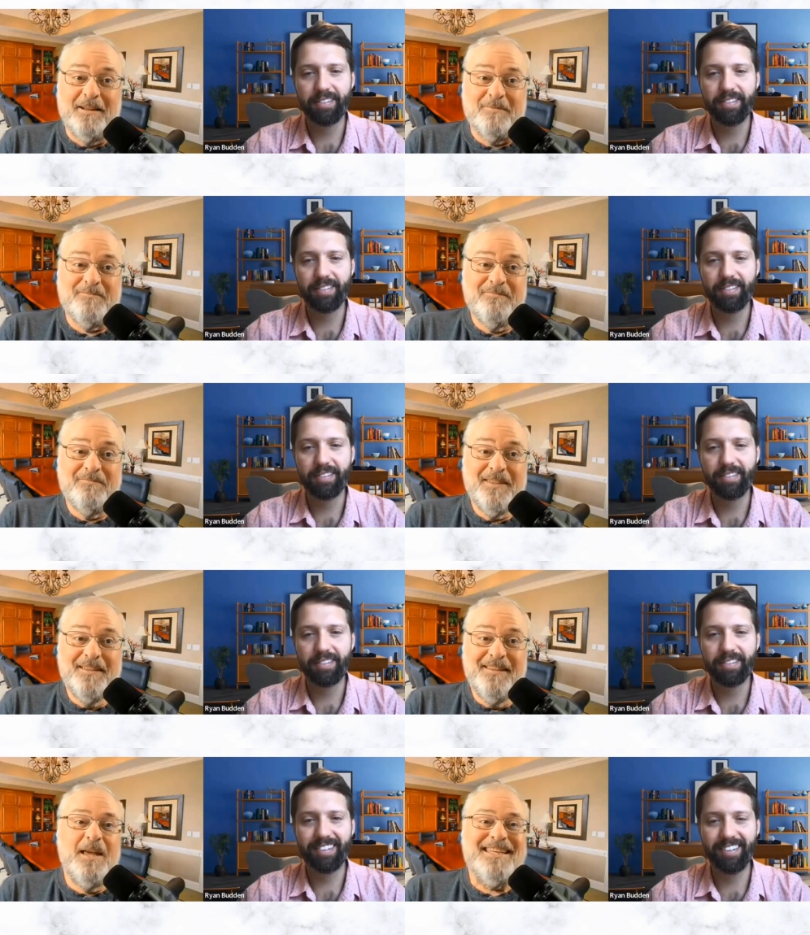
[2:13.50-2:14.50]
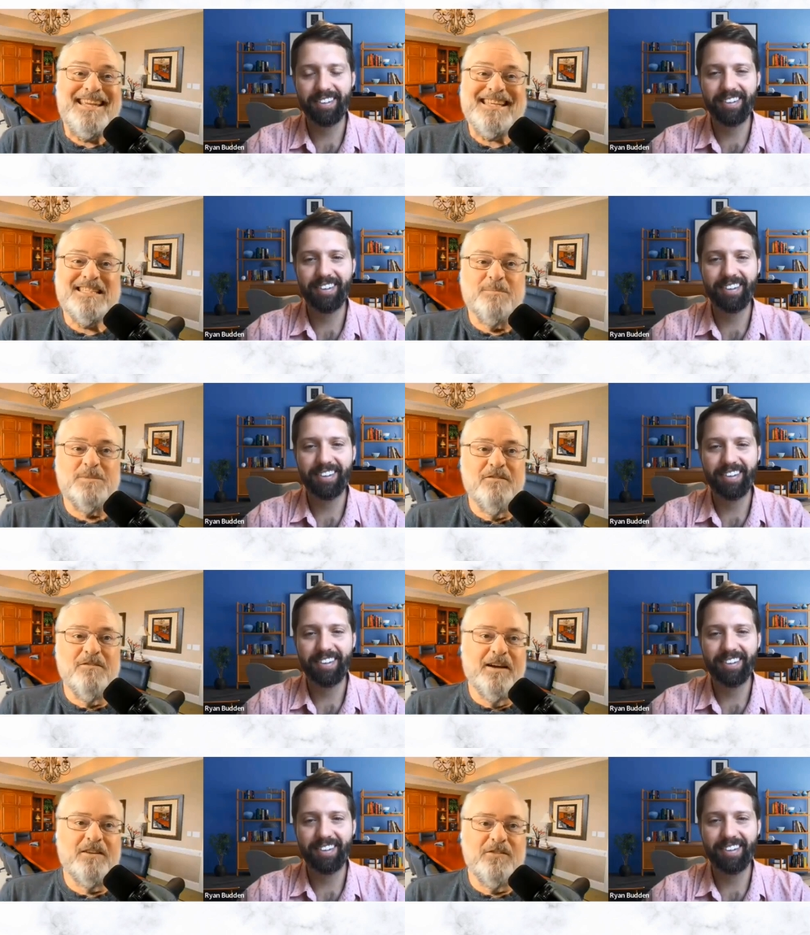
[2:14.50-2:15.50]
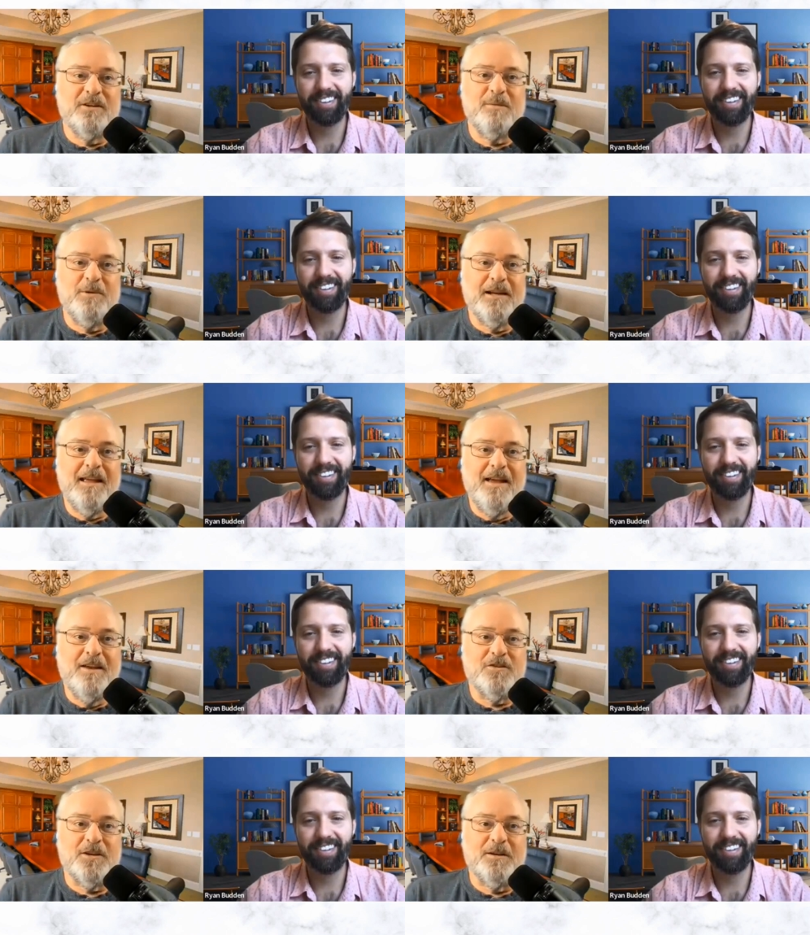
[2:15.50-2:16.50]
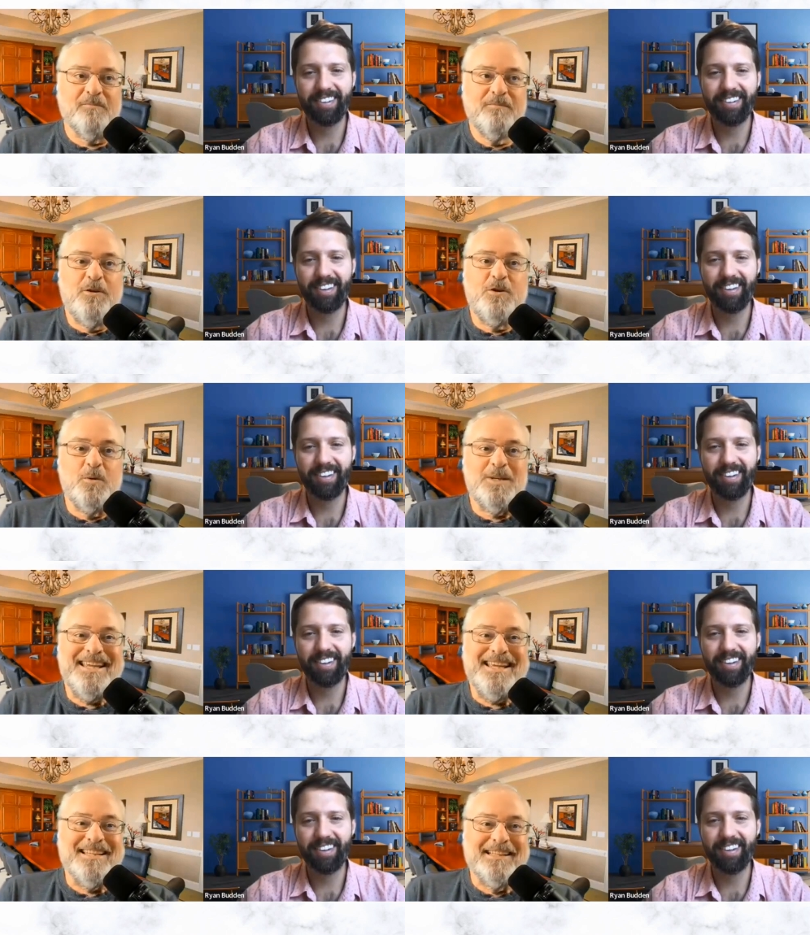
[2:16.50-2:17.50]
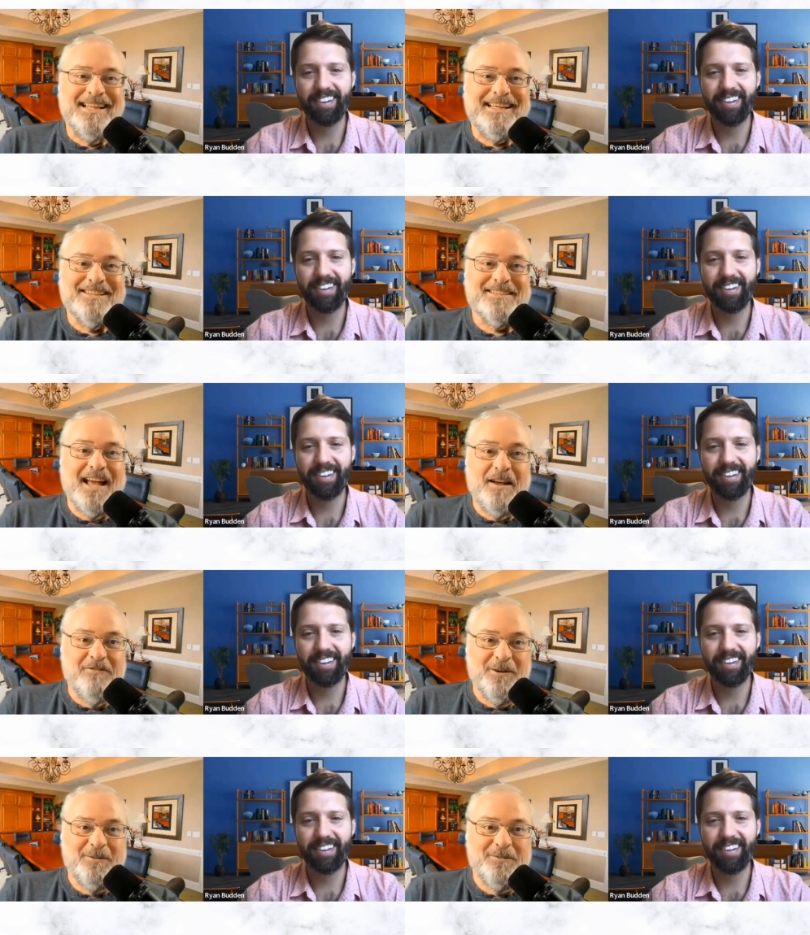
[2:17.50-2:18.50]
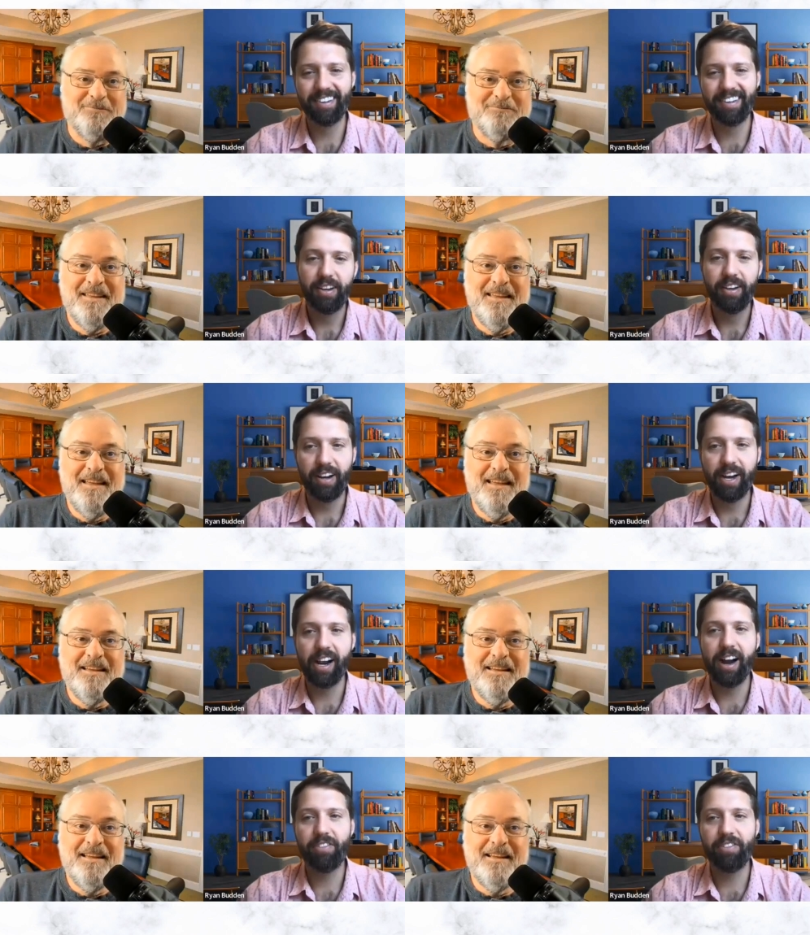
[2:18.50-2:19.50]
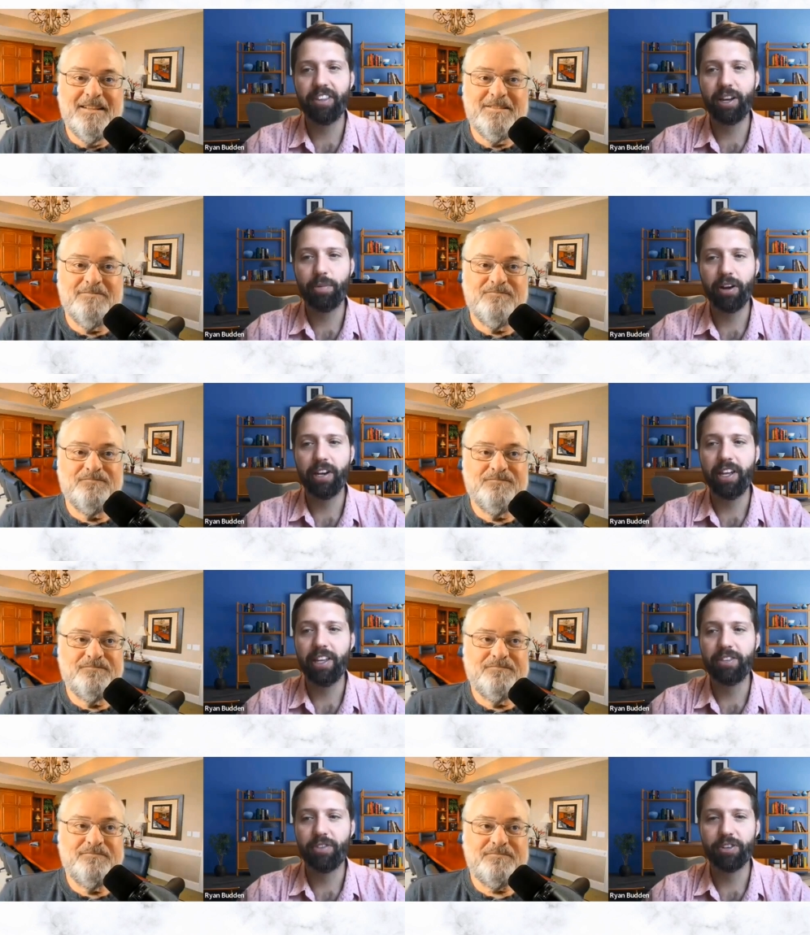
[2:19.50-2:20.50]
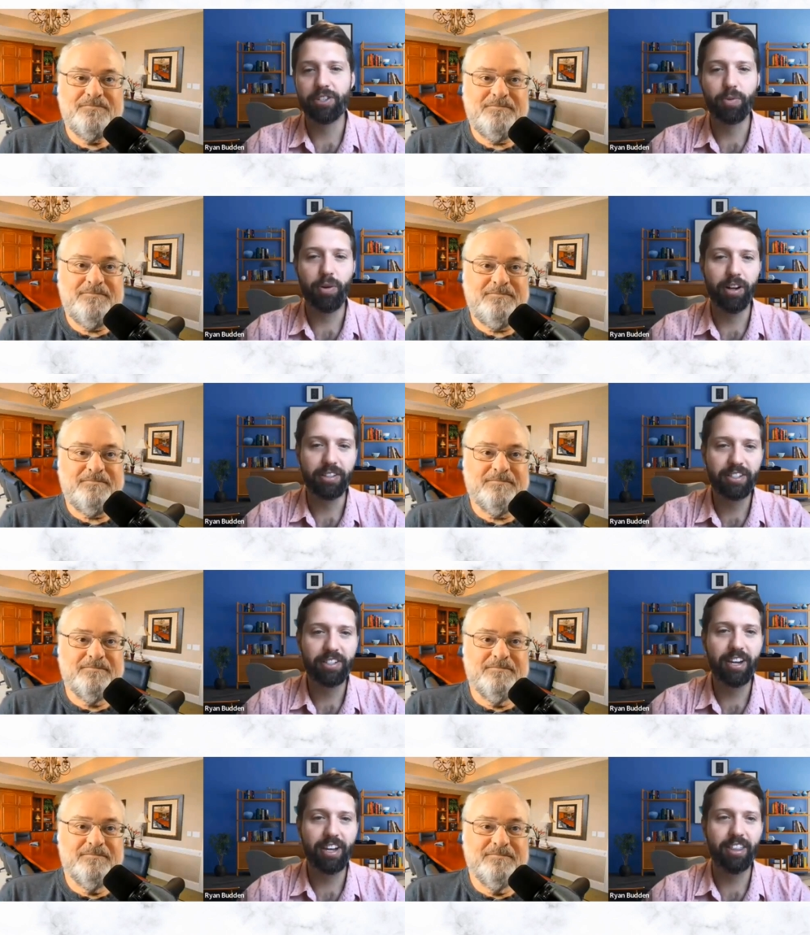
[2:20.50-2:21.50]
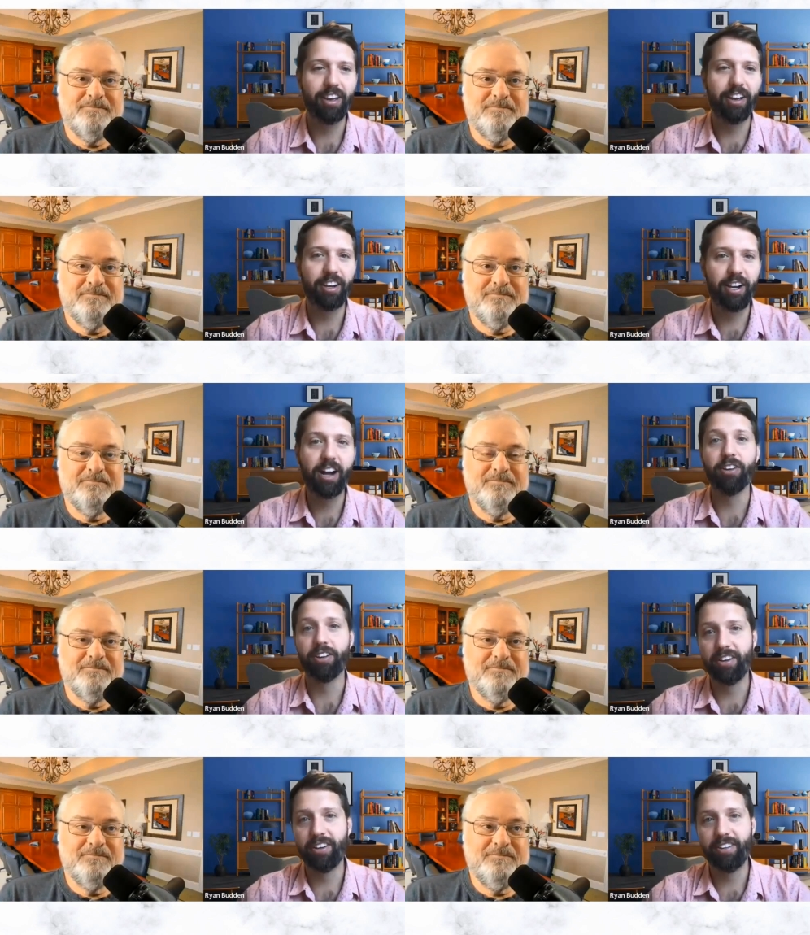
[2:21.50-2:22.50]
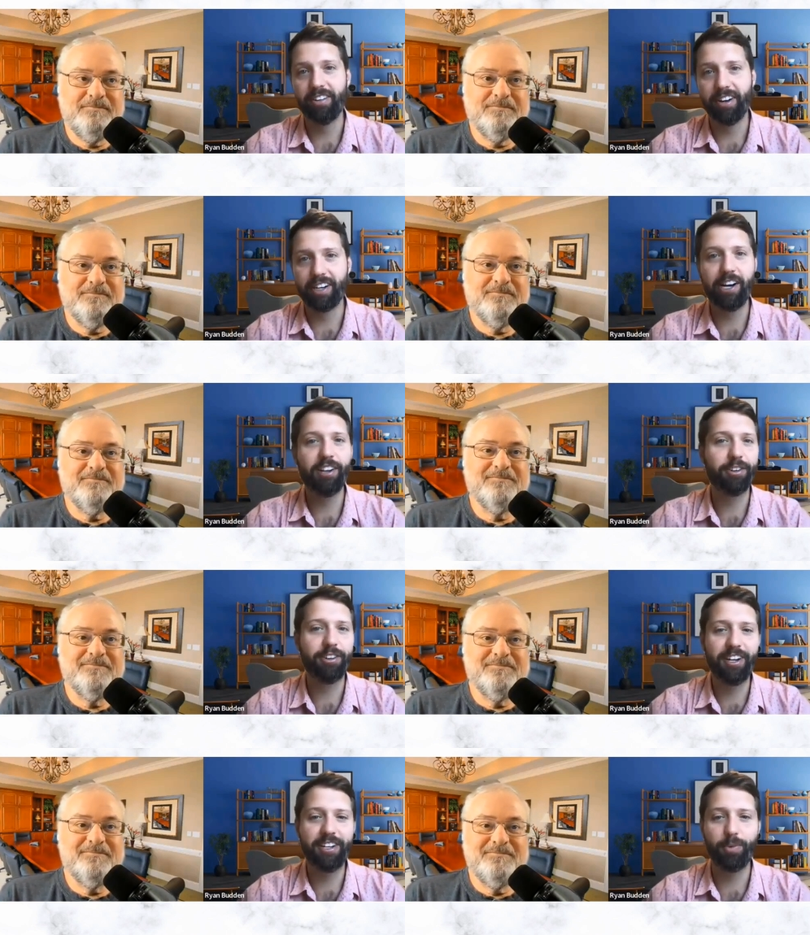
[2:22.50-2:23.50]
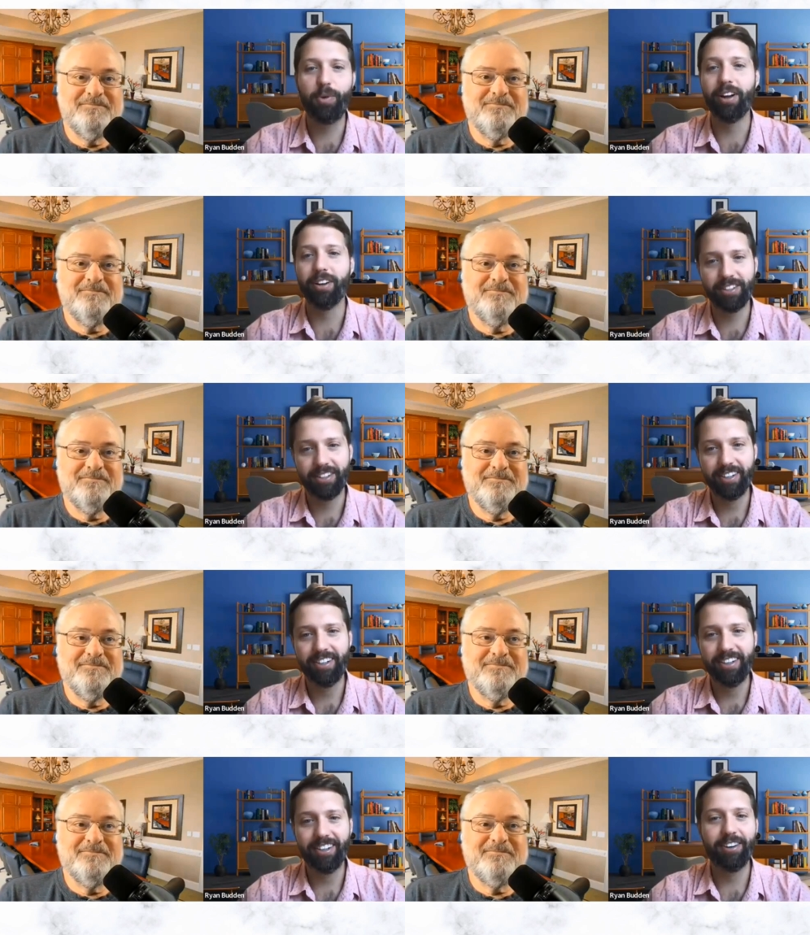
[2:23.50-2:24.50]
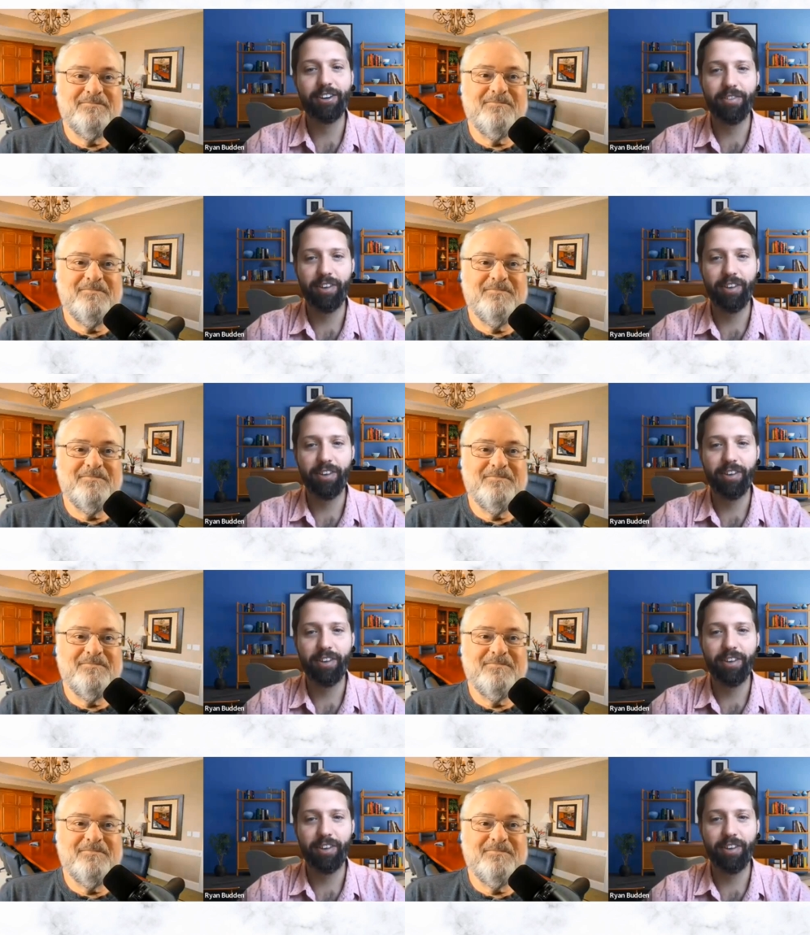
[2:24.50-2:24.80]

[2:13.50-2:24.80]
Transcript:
Speaker 1: thing. You may need some device for communication, but you don't need the latest iPhone.
Speaker 2: I often think about needs versus wants in the color. A color is a want. The